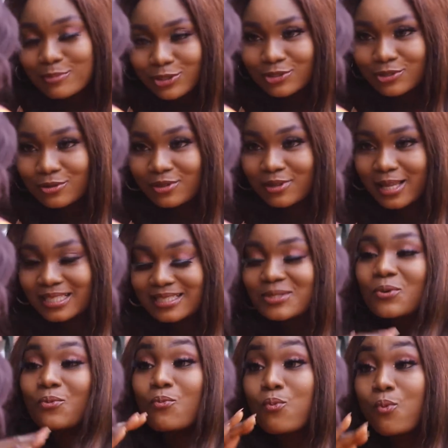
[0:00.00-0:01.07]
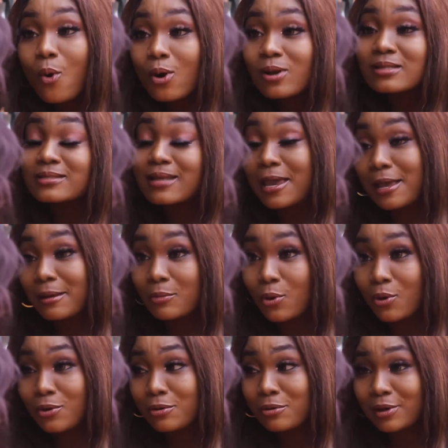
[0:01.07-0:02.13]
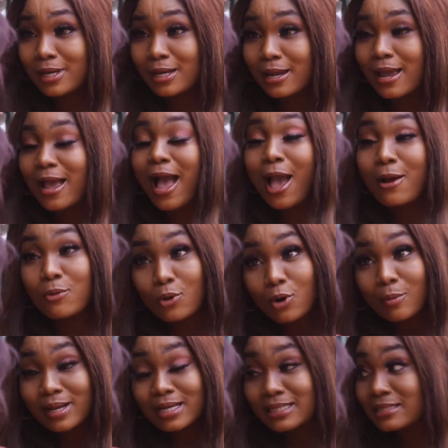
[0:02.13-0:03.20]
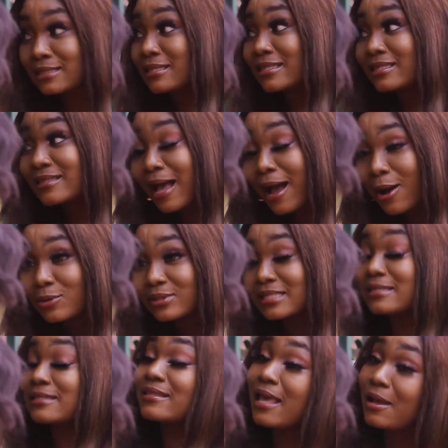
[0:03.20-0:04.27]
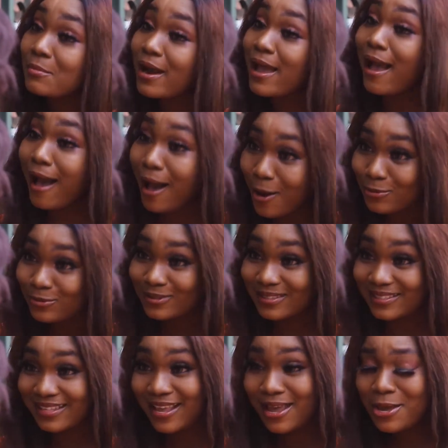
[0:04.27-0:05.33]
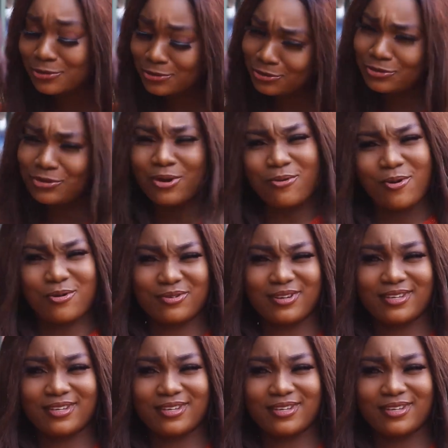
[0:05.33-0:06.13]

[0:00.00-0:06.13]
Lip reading: promise you that once I am hungry, I will come and eat. This house is like my house. So do not